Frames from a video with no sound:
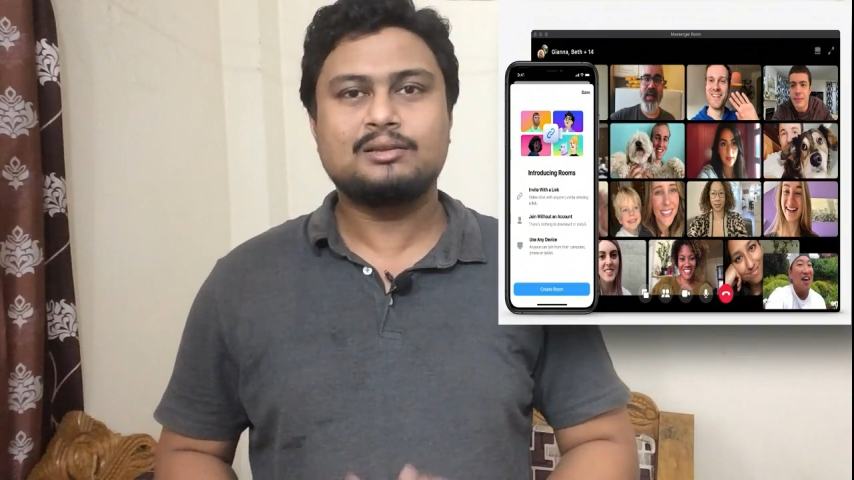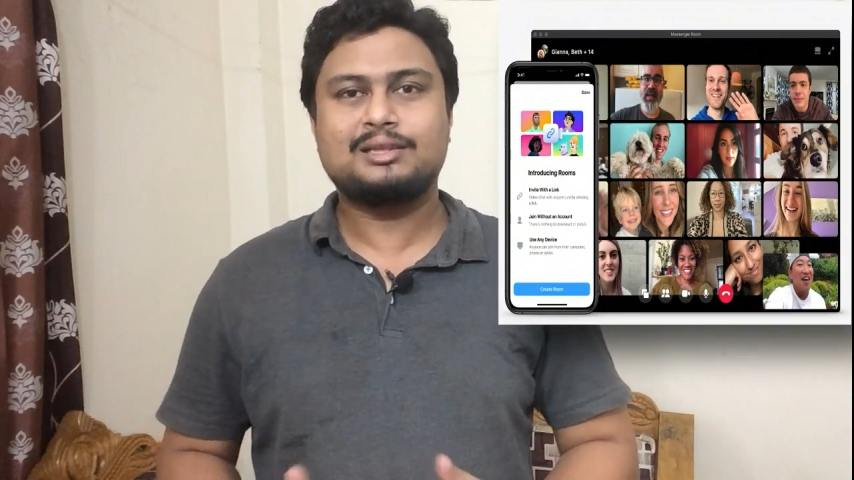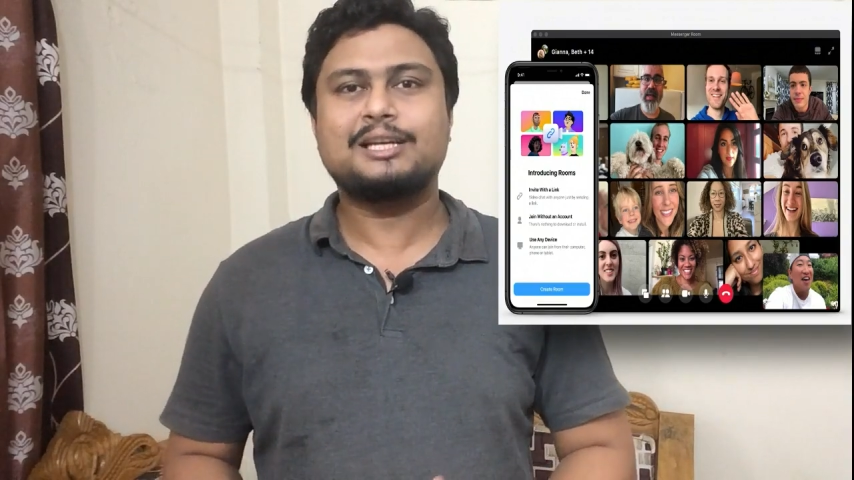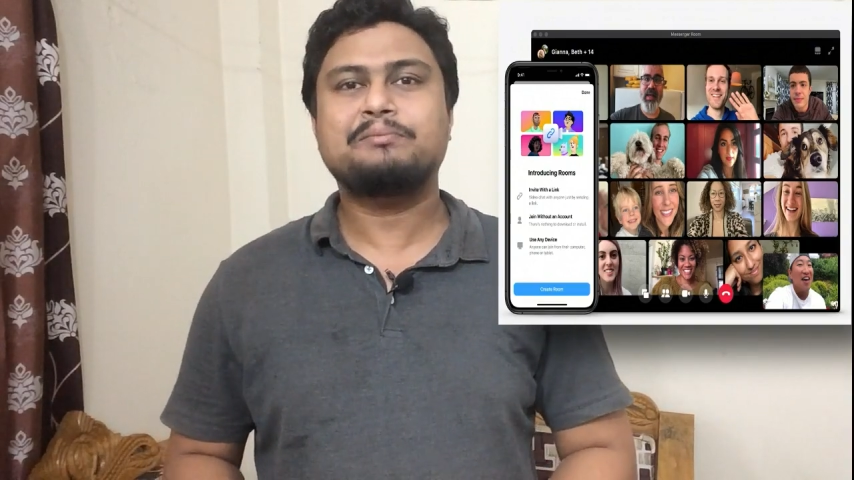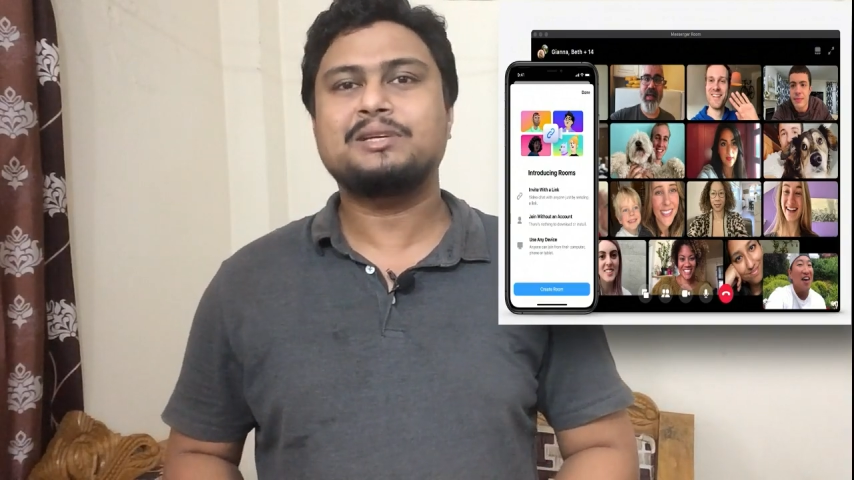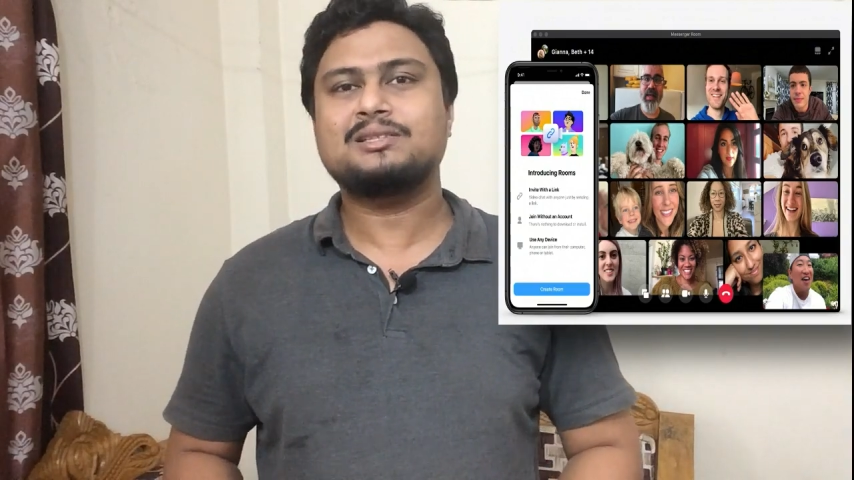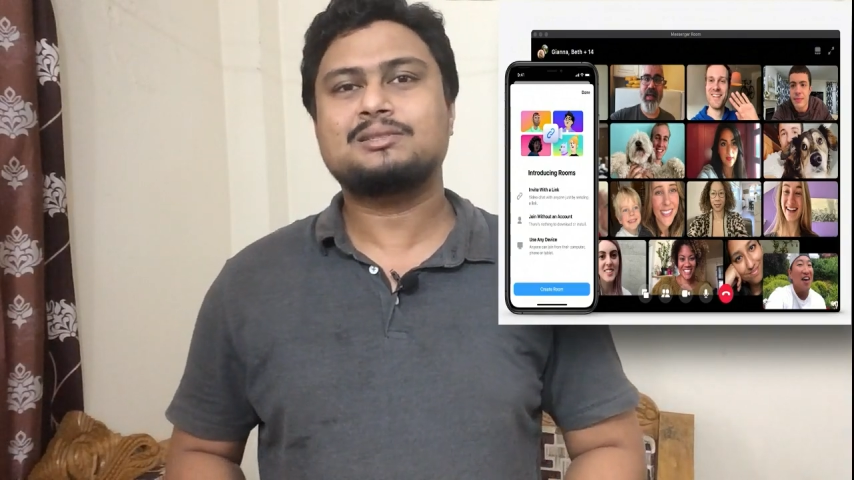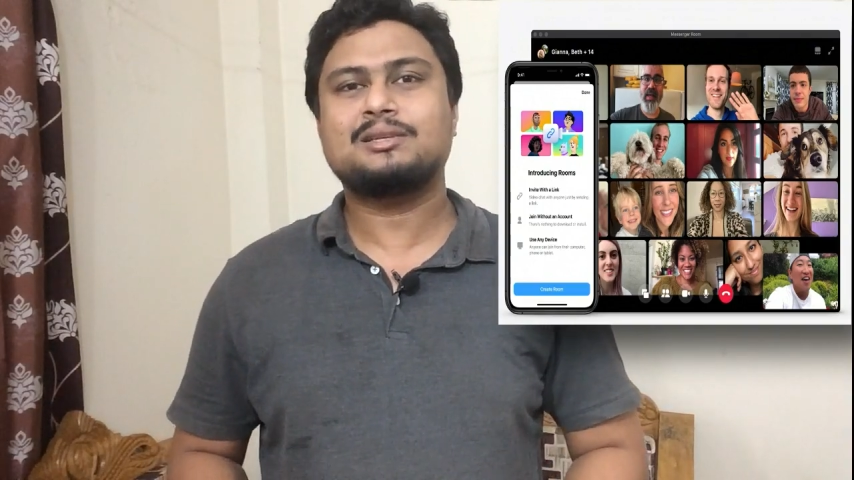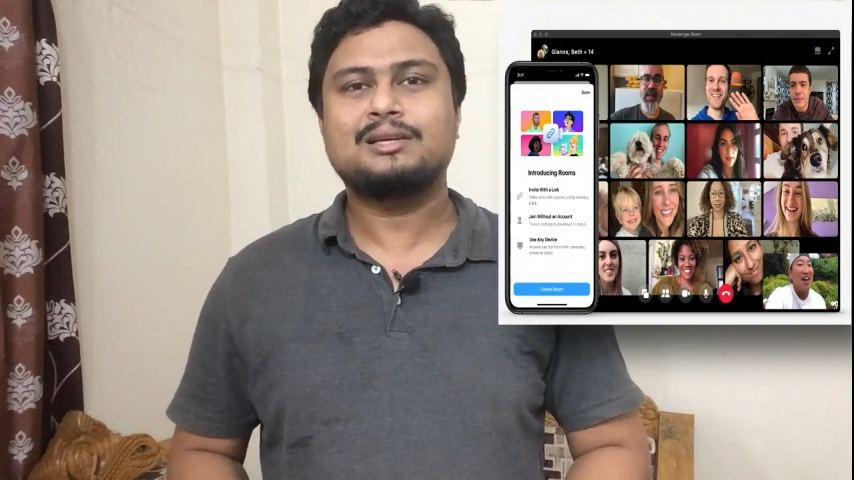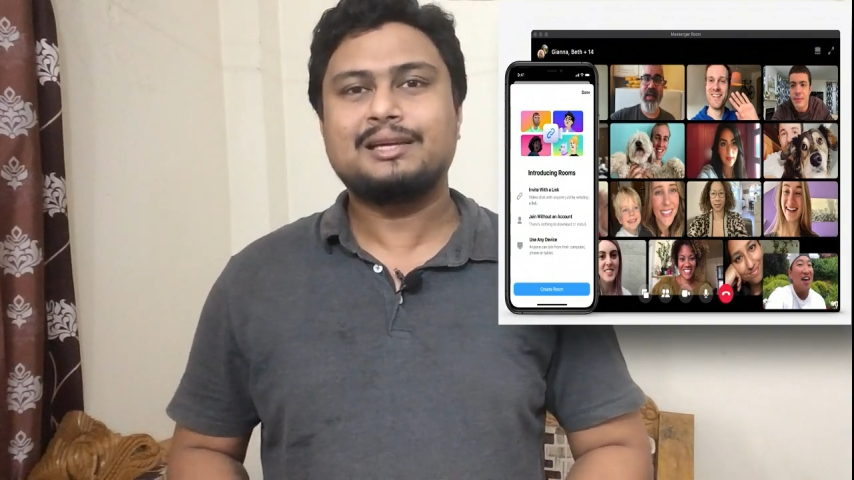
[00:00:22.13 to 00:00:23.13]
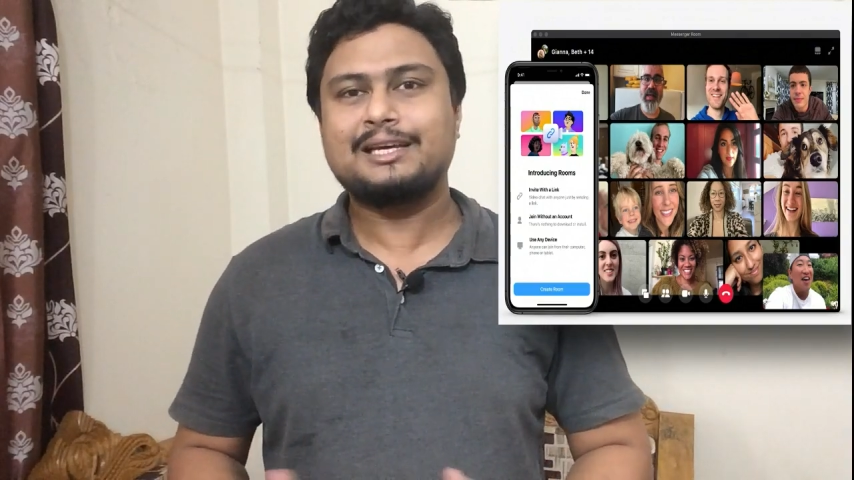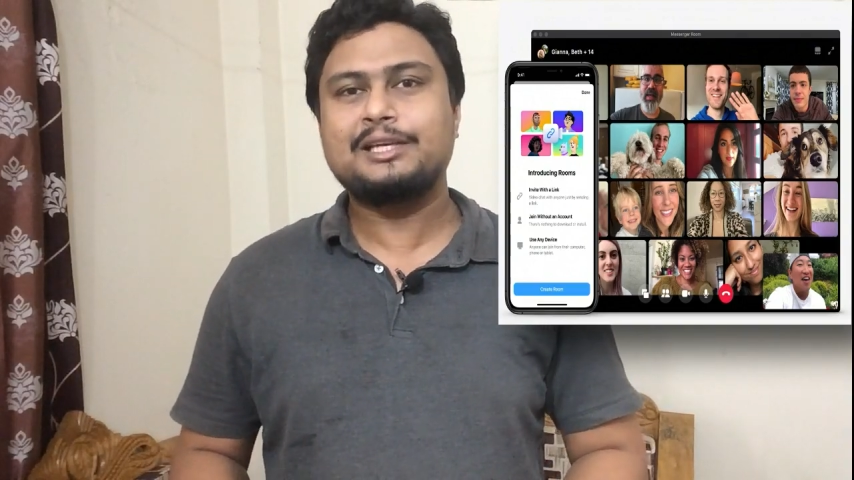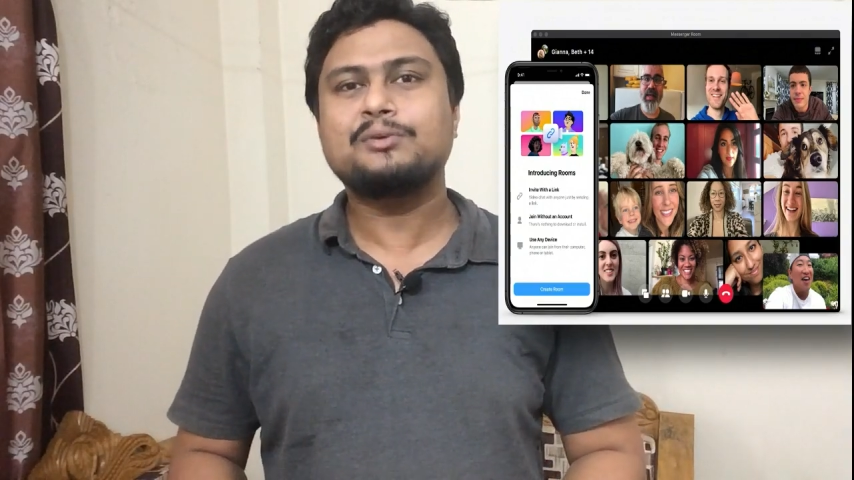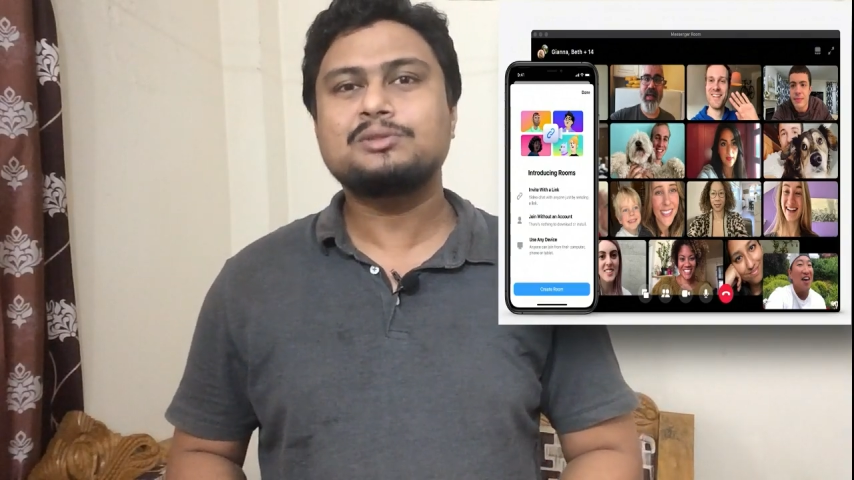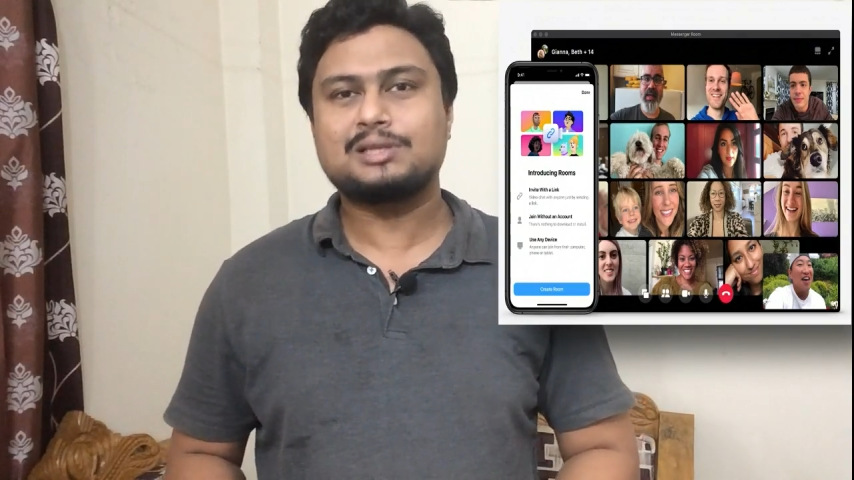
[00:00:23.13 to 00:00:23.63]
That means a
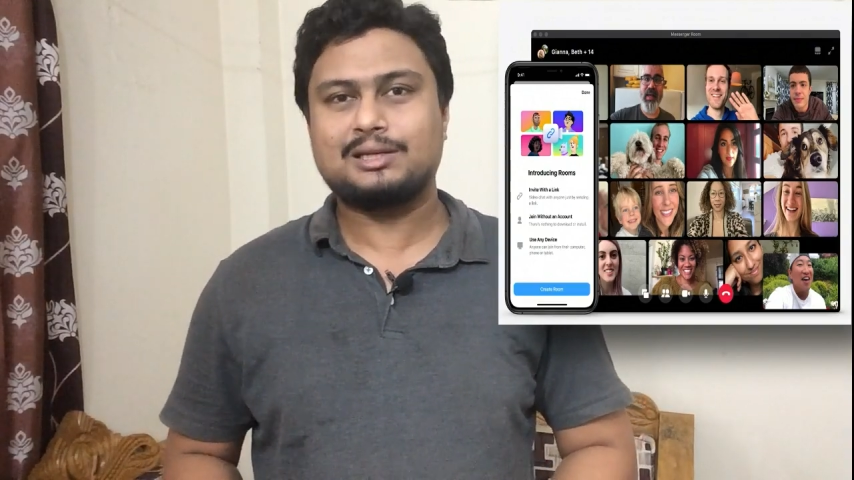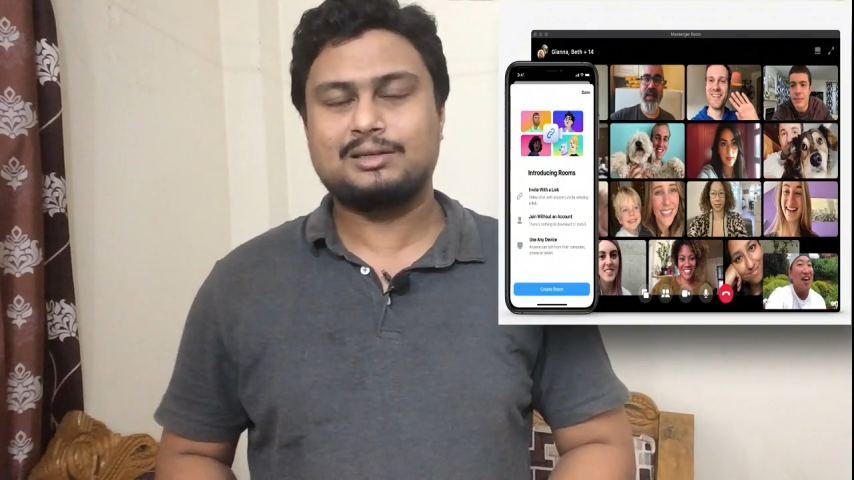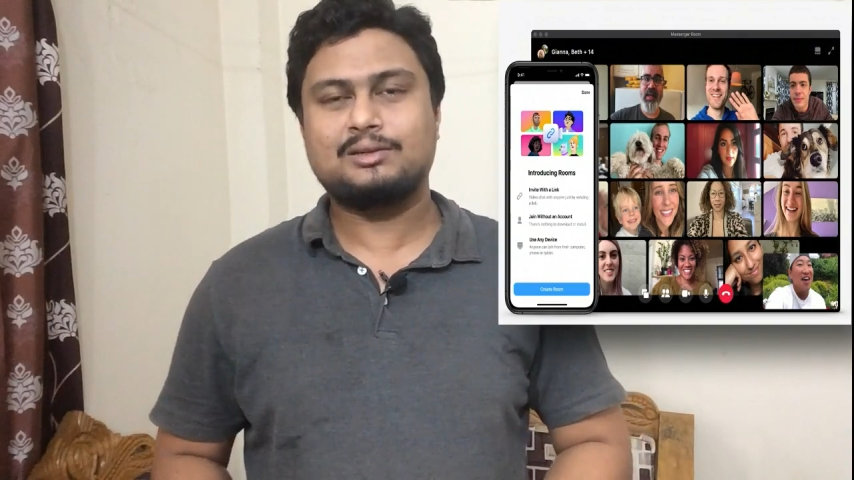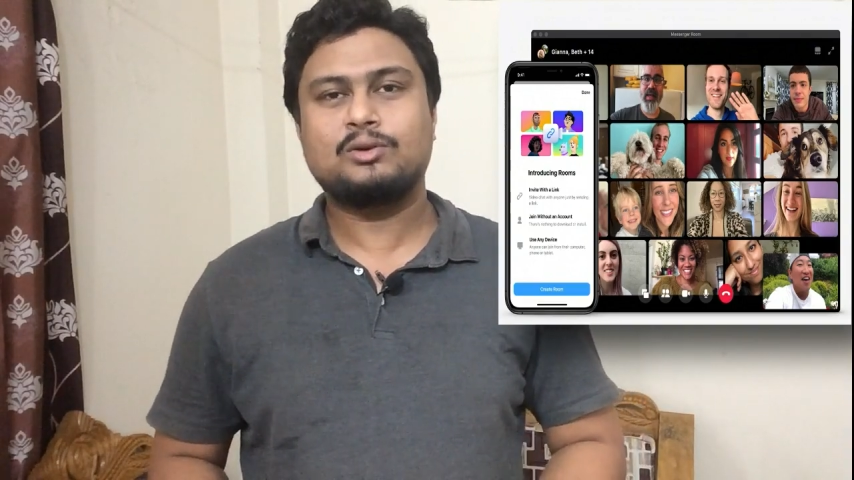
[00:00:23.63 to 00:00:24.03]
user